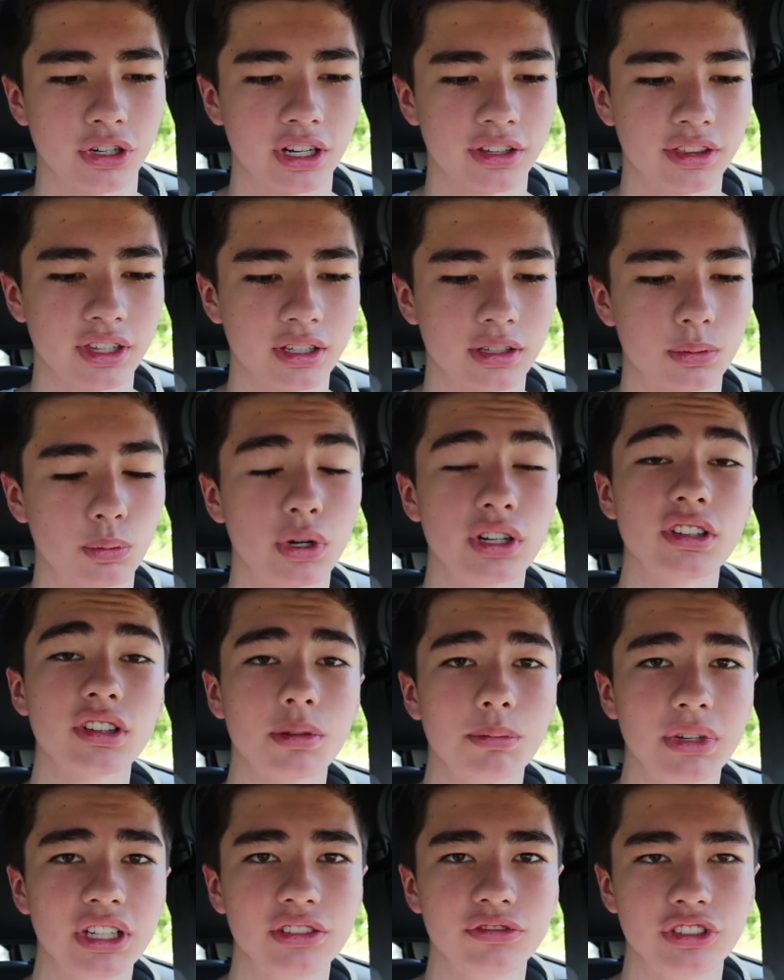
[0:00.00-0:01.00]
I think one of
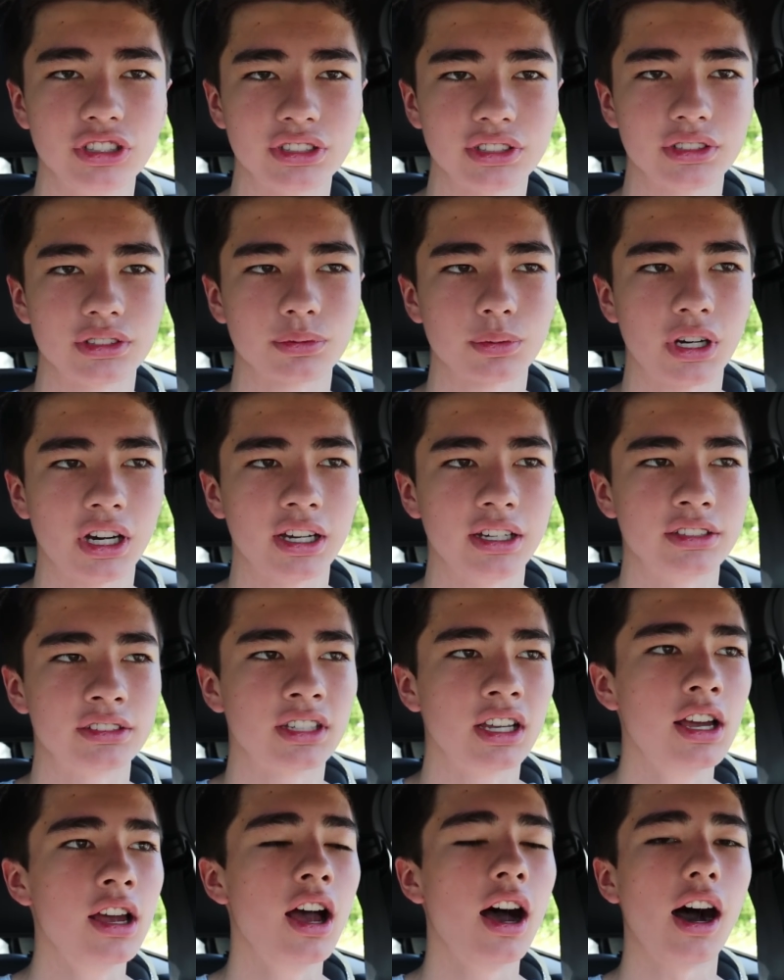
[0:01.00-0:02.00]
the main reasons why
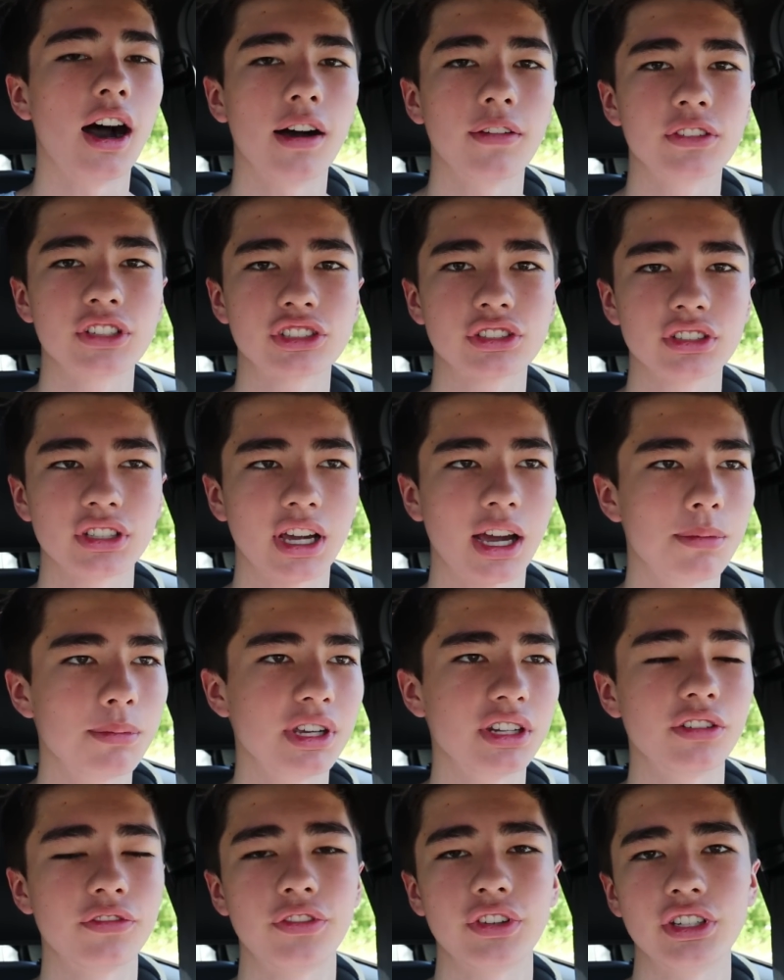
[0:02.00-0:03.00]
is obviously I
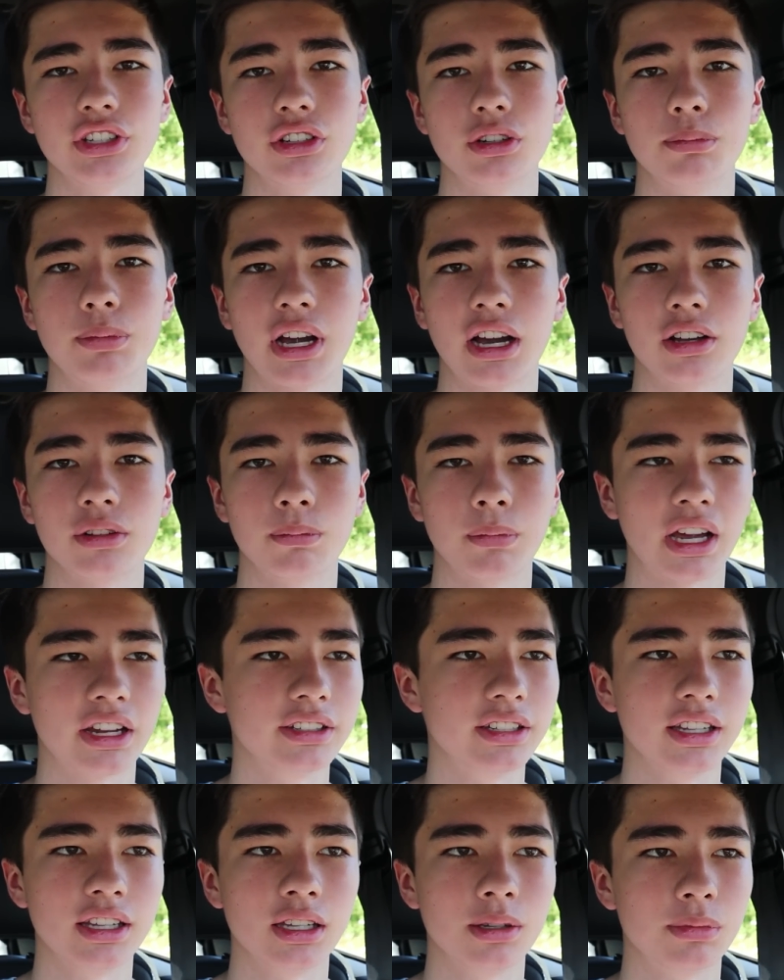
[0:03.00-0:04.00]
made a video about my
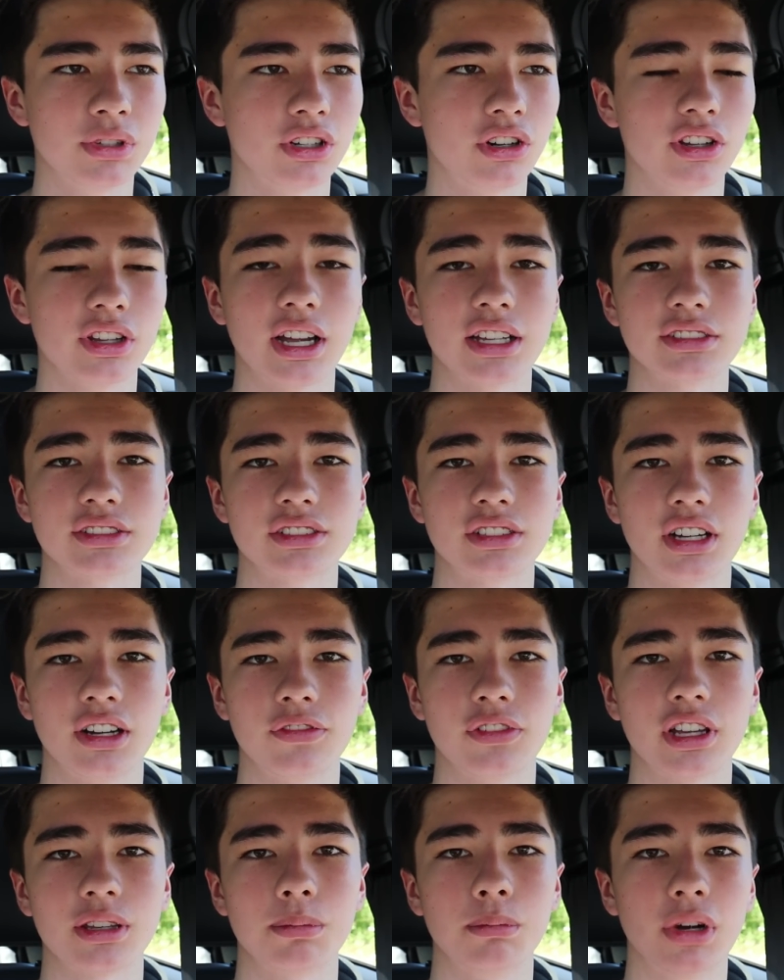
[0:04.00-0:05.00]
name and all that
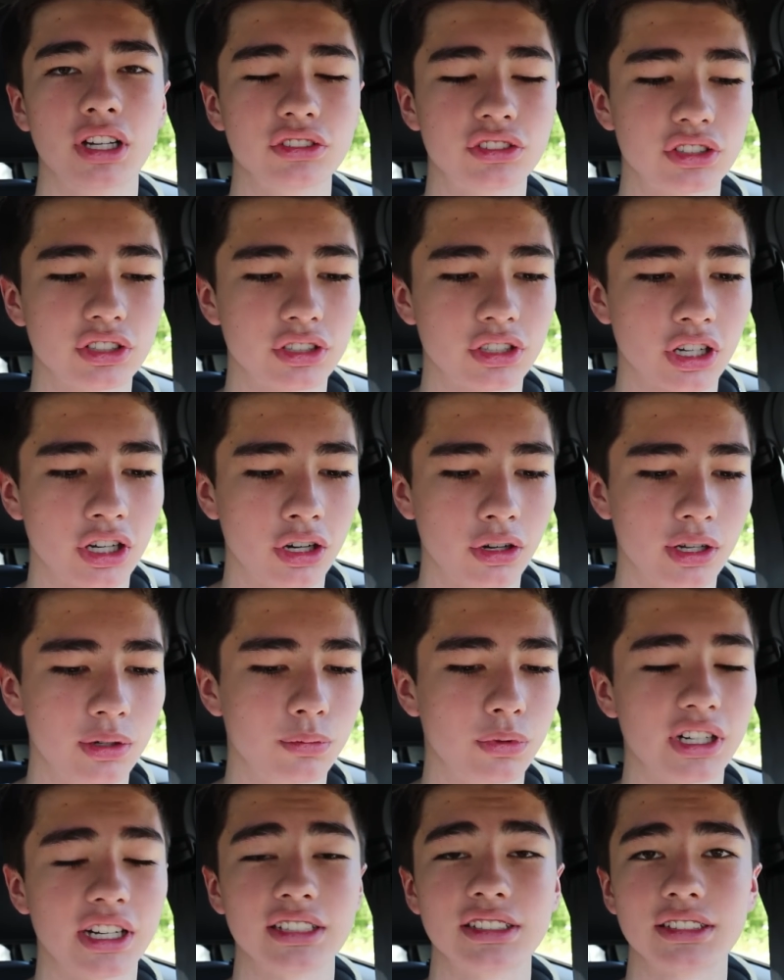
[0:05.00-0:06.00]
stuff like months ago,
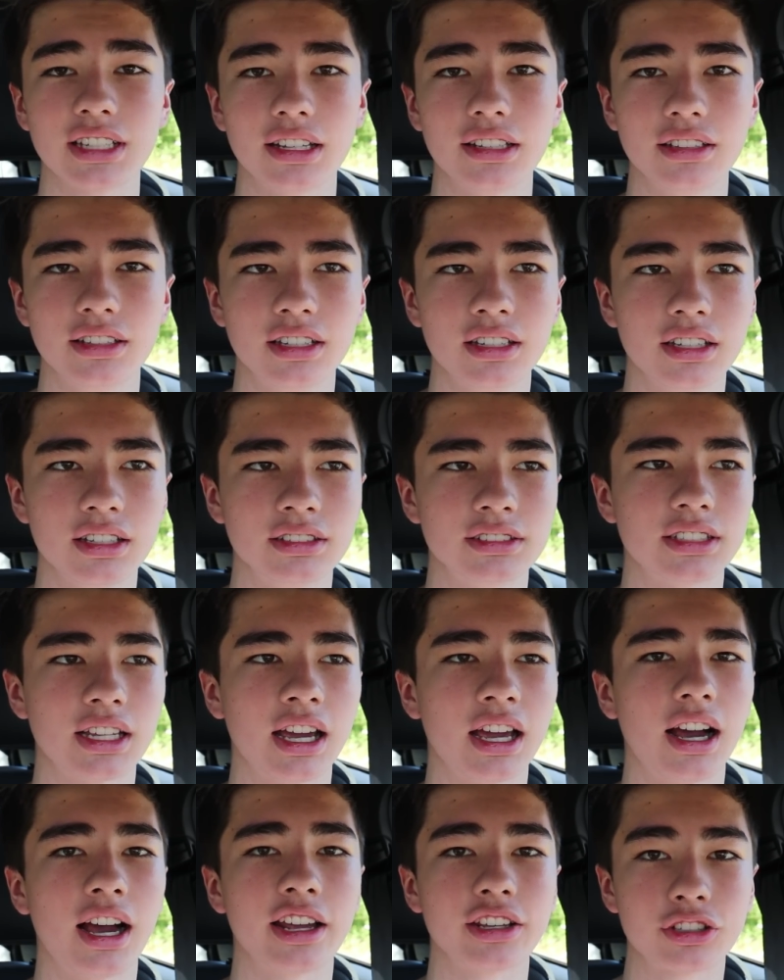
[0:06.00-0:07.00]
and what I said in it is
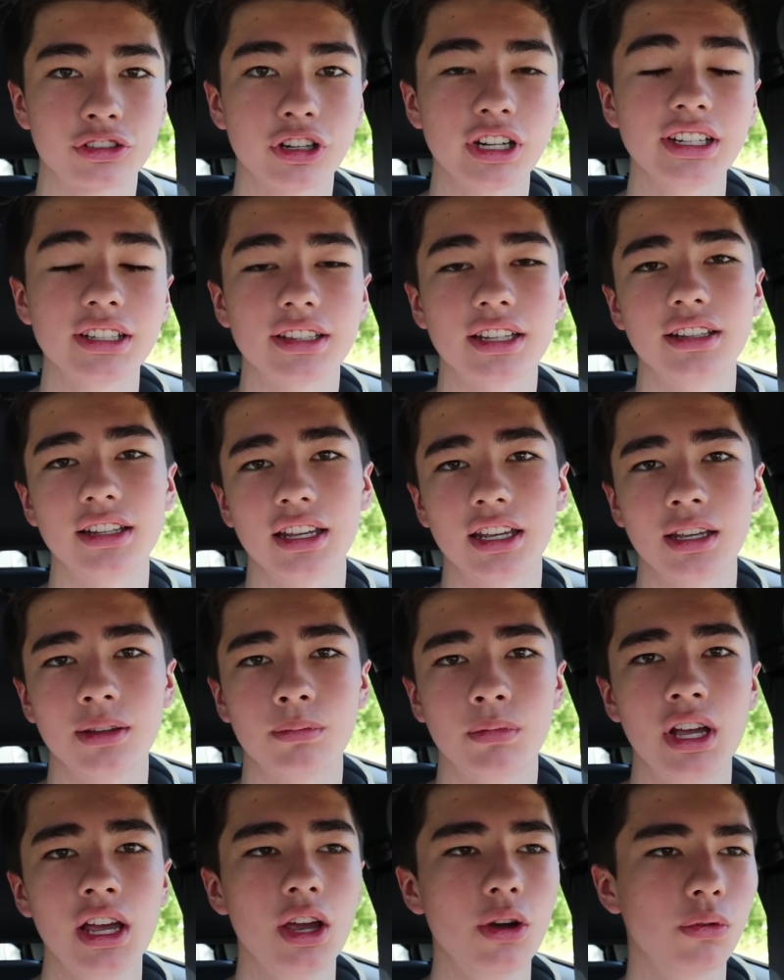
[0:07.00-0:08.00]
that I created the
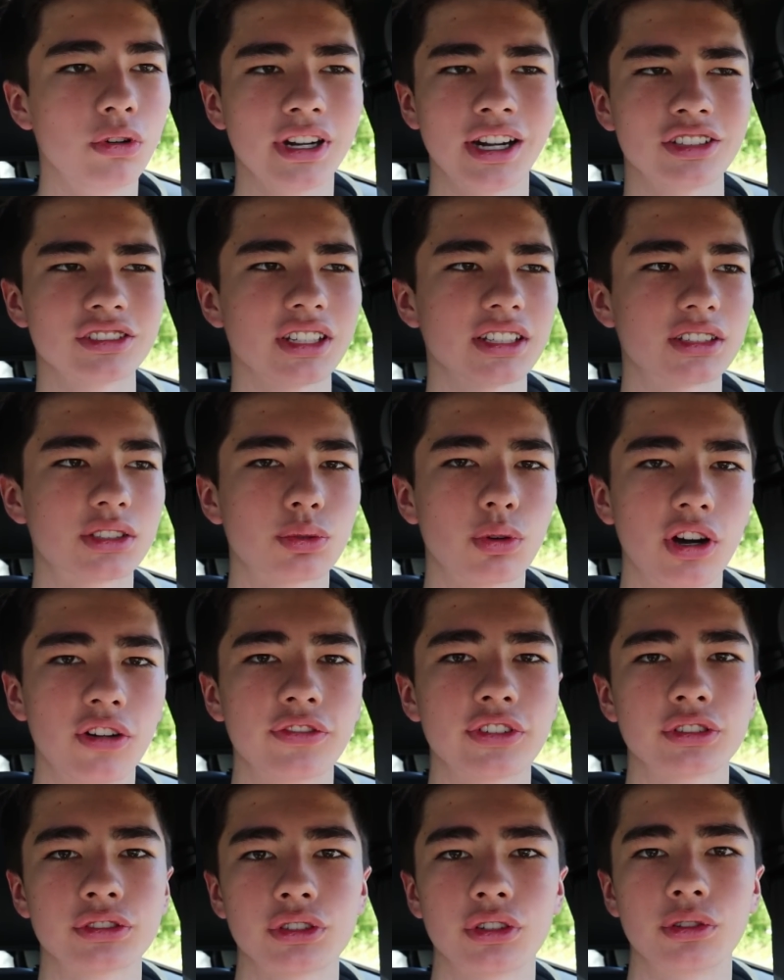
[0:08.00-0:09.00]
name when I was like
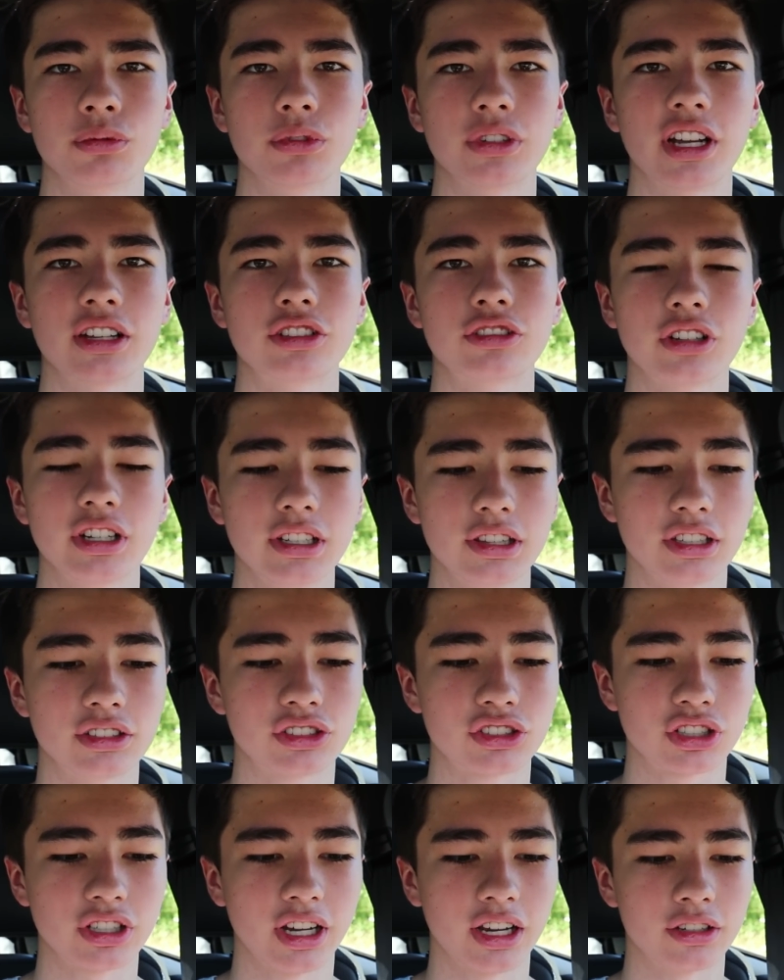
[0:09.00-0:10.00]
12 years old when I created
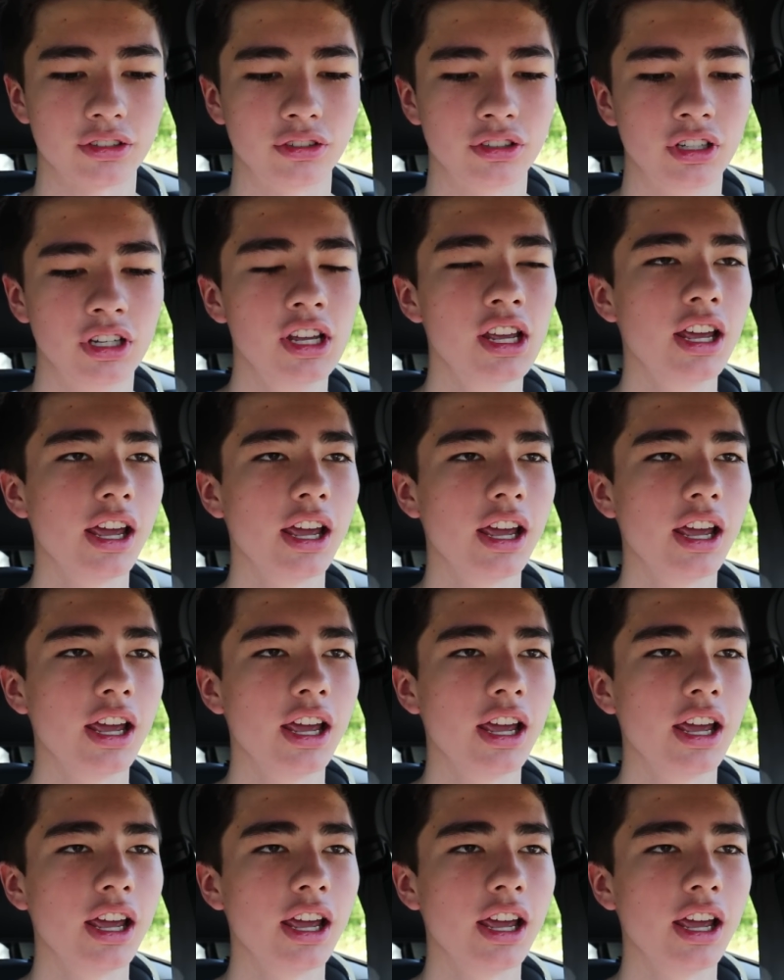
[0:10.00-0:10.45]
this channel.